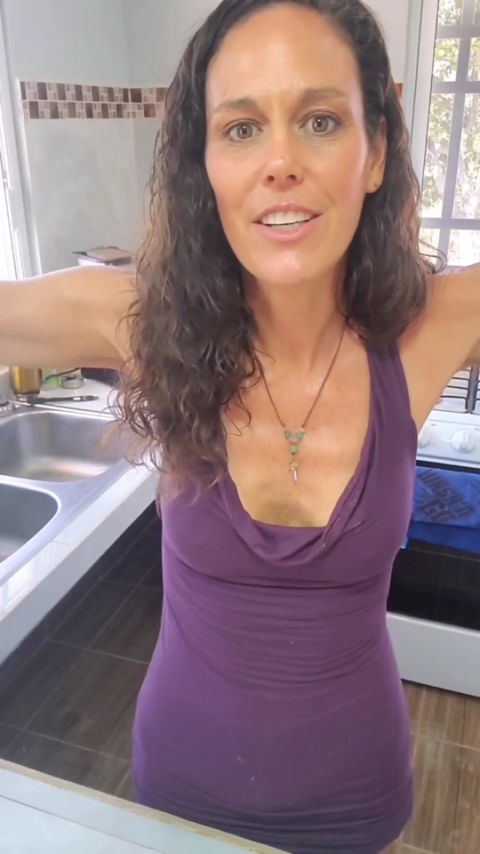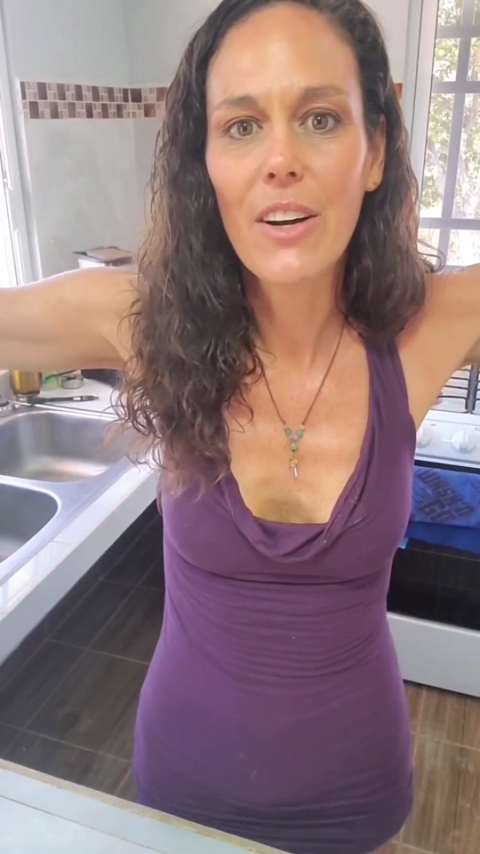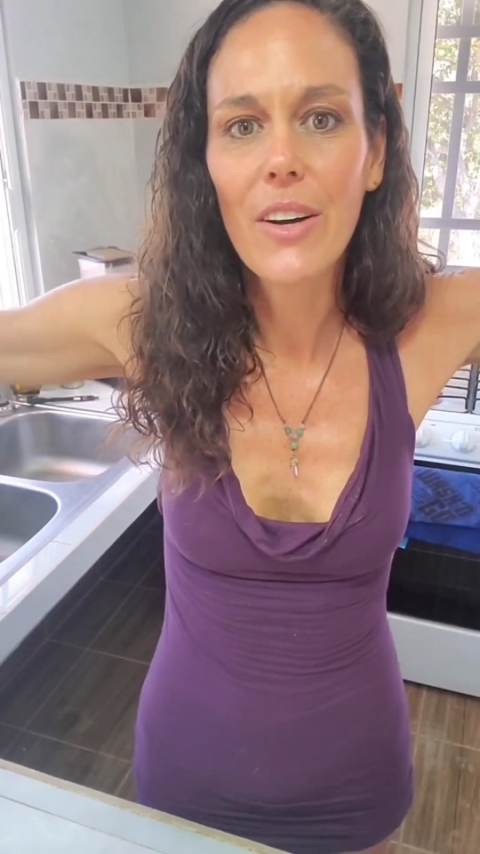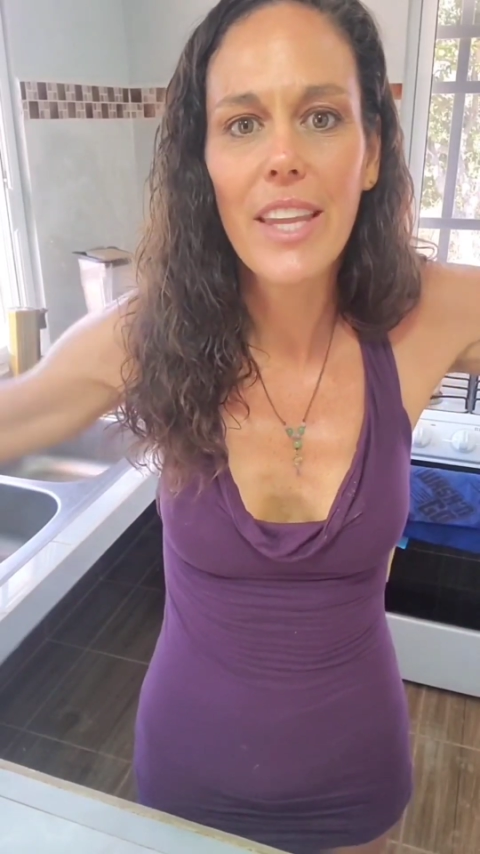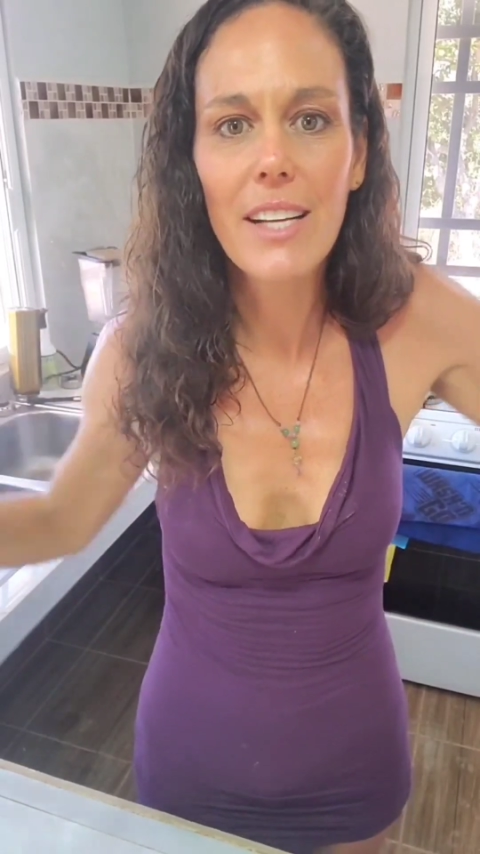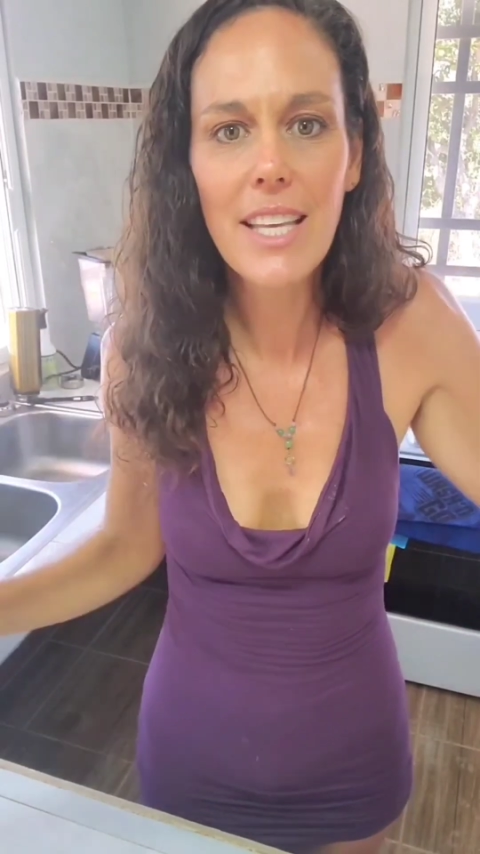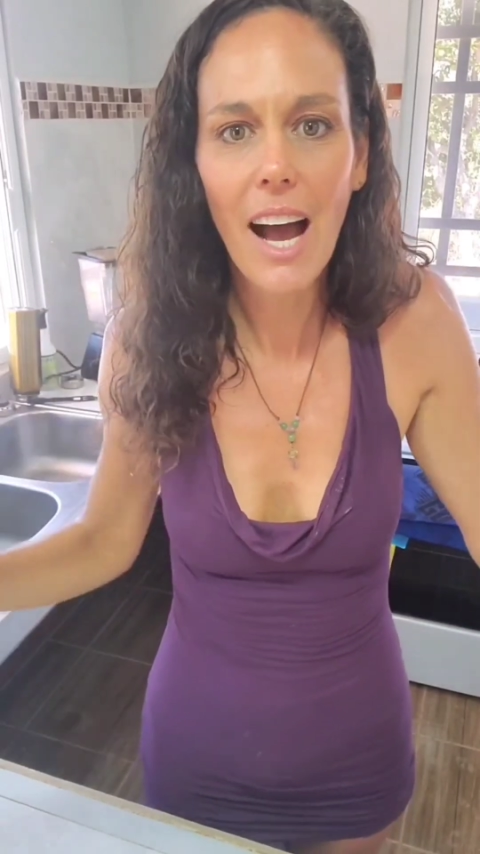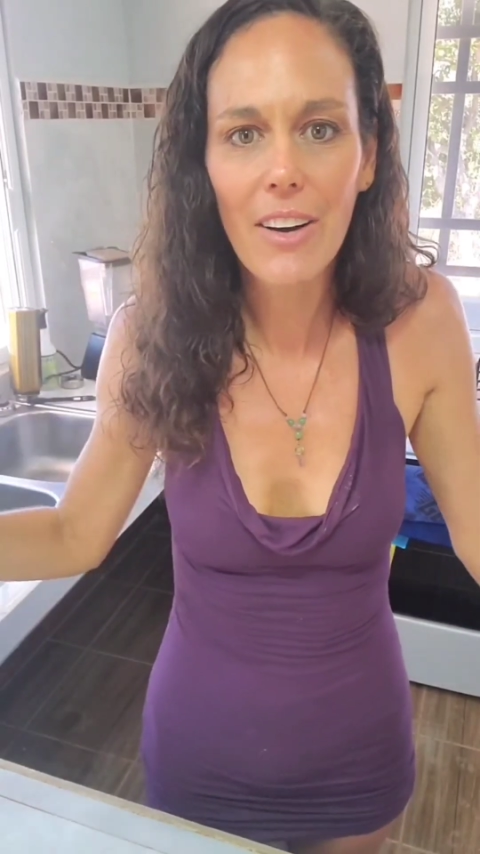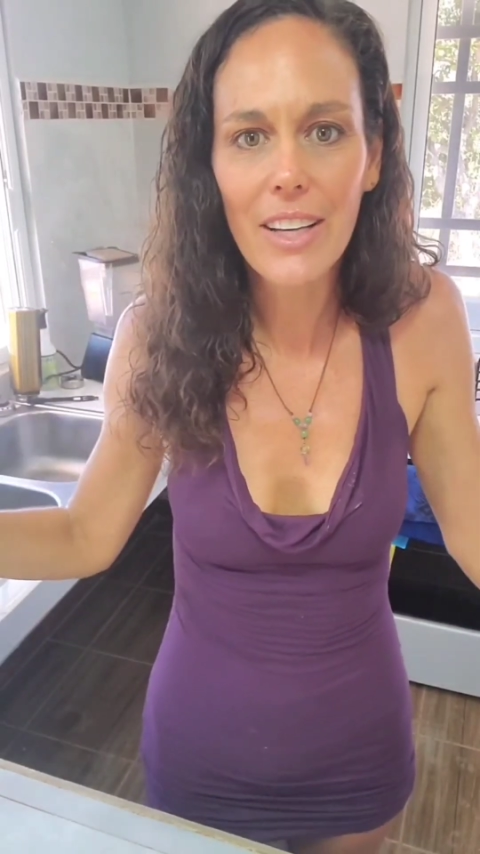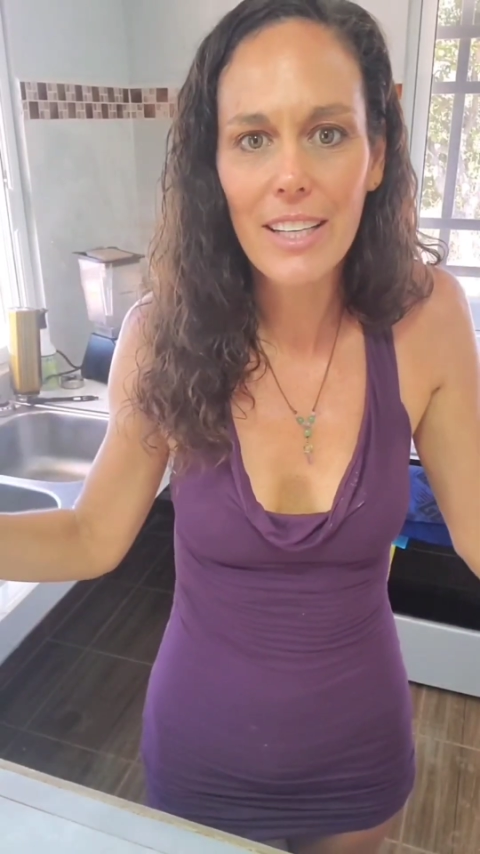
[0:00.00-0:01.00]
and that's
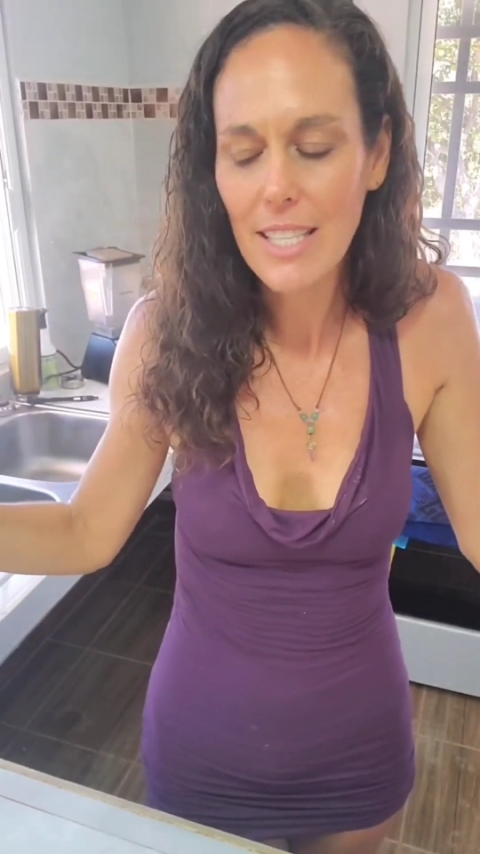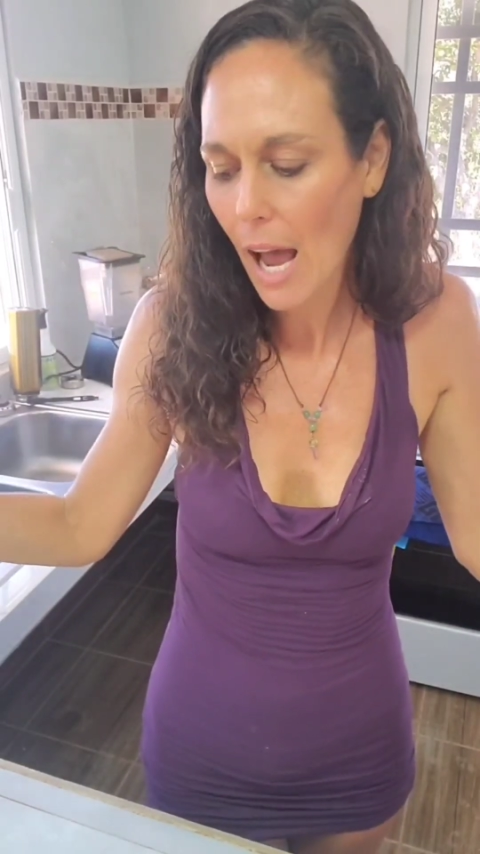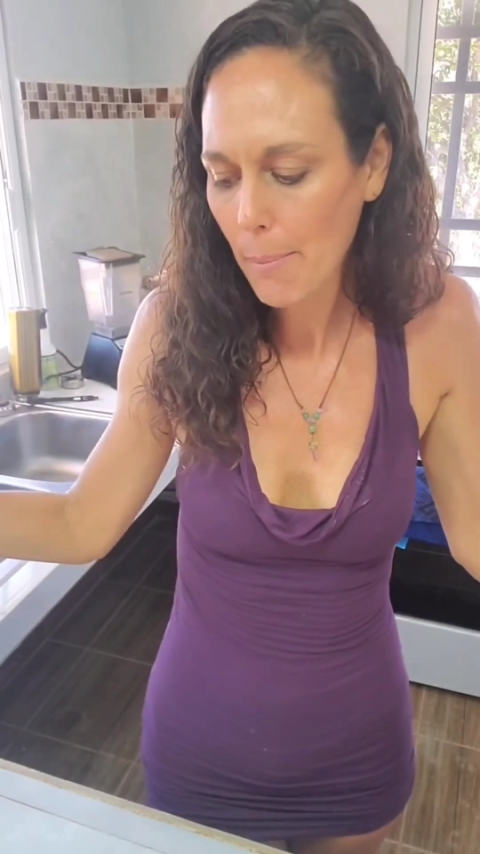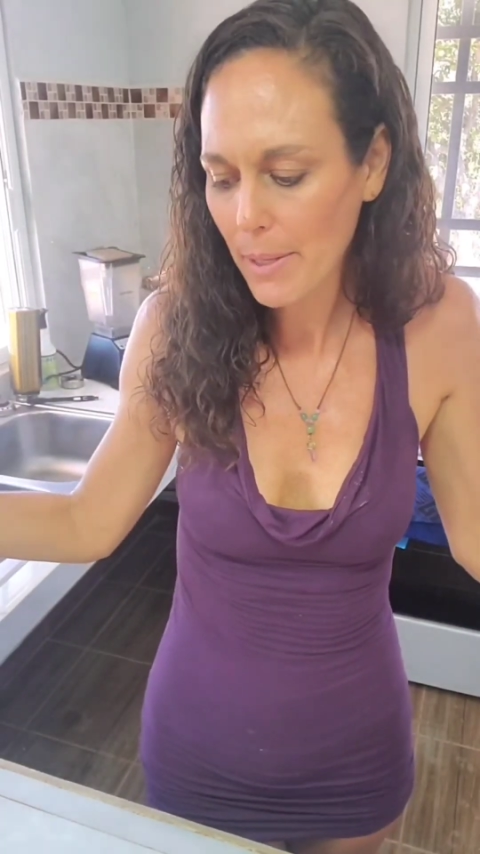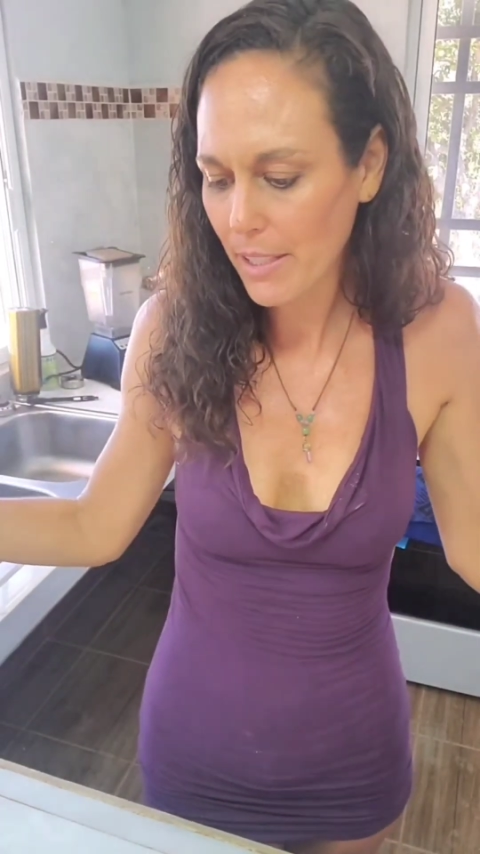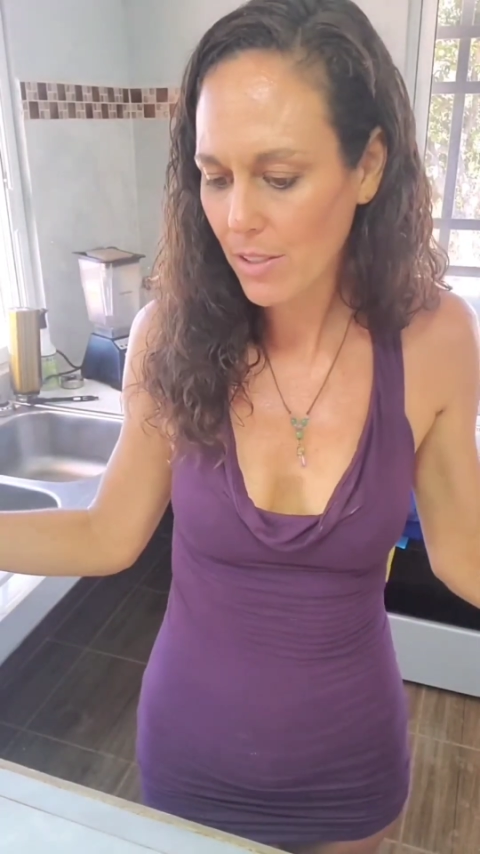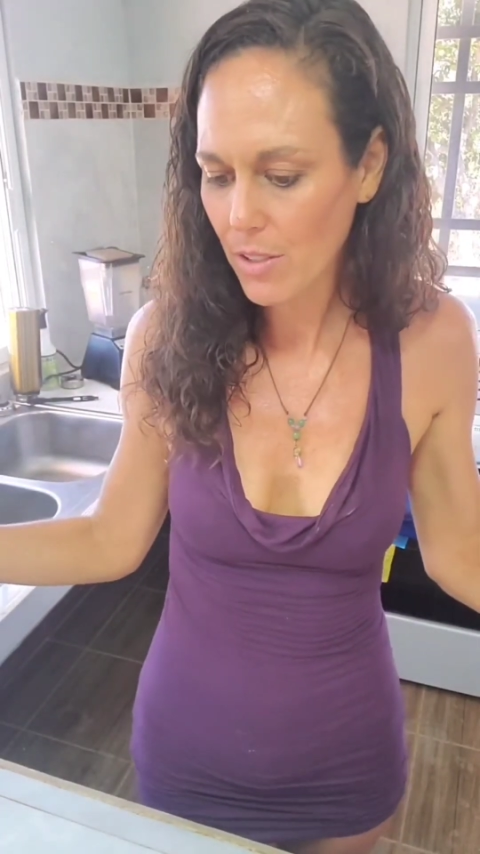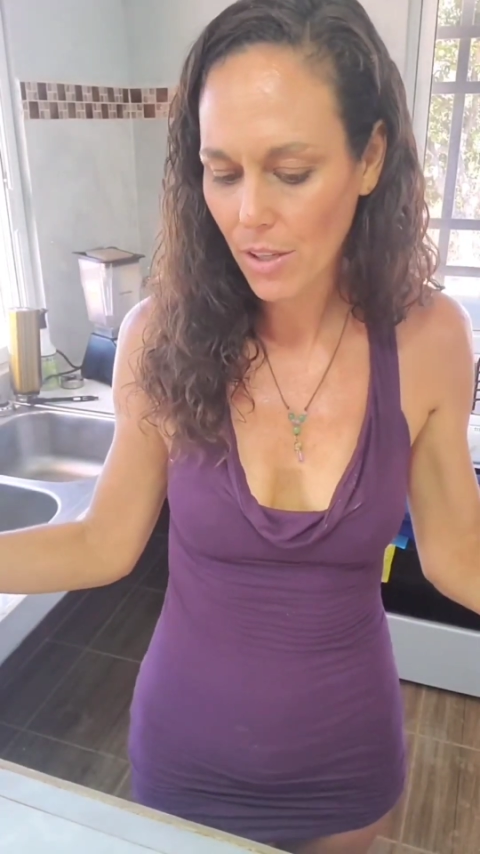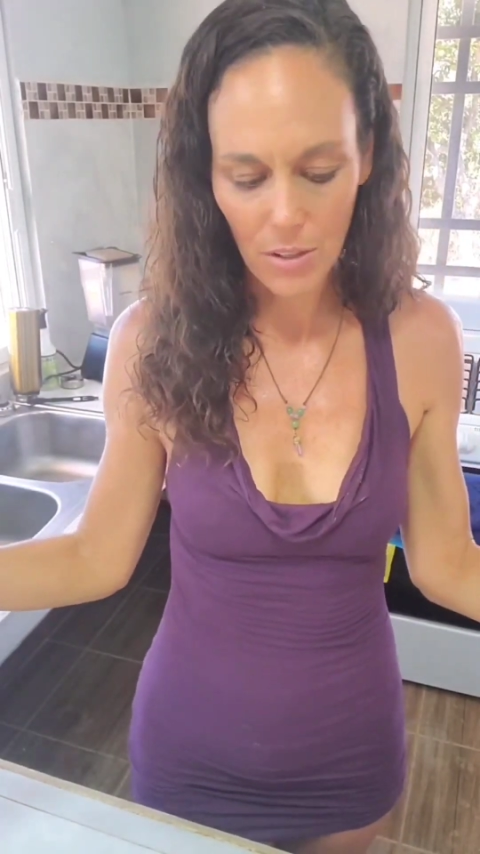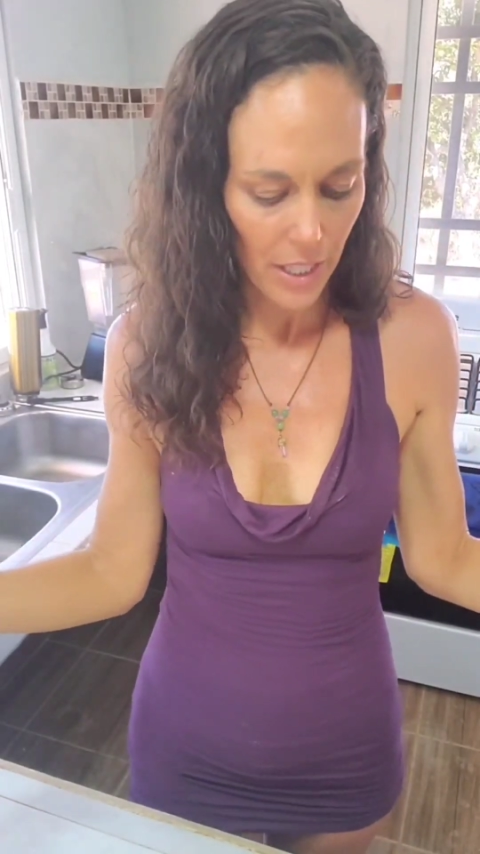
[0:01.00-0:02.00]
how it's happened.
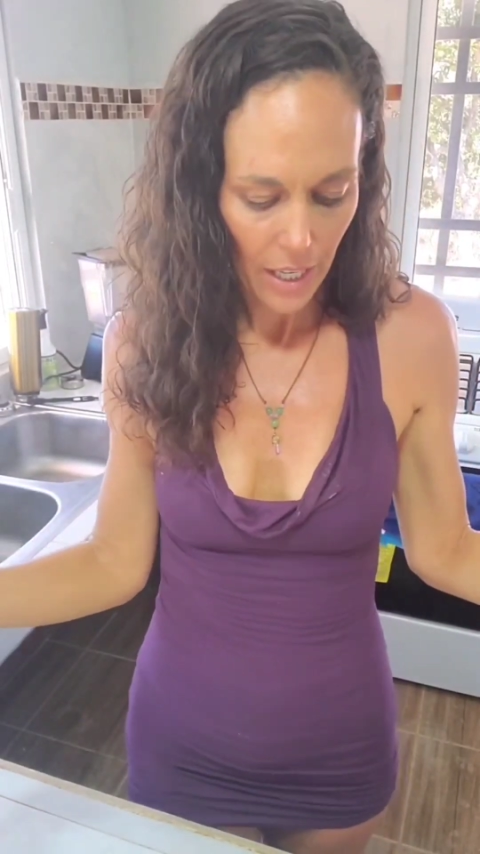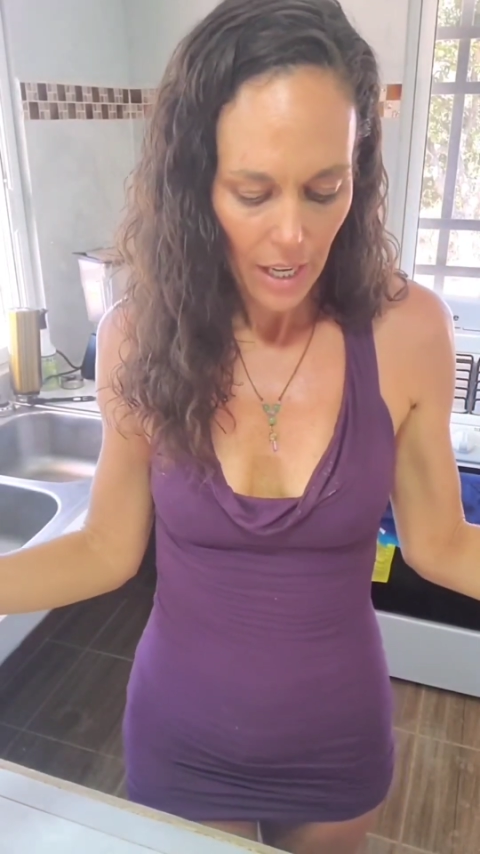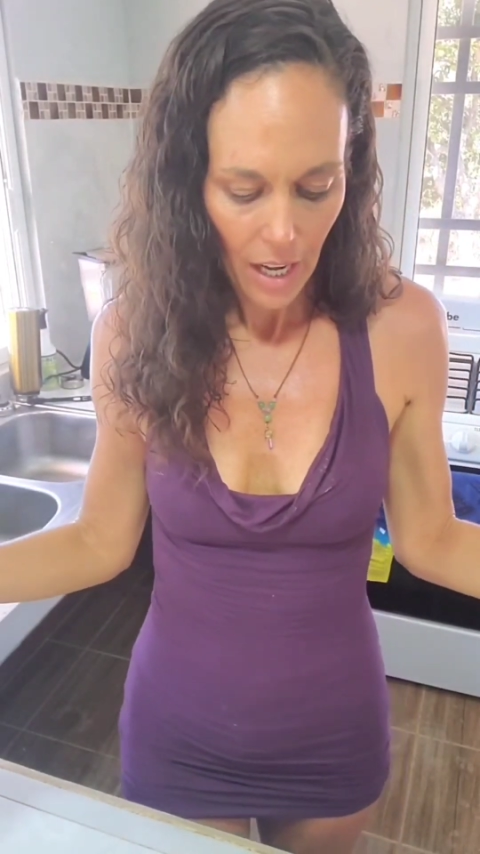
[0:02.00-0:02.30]
So,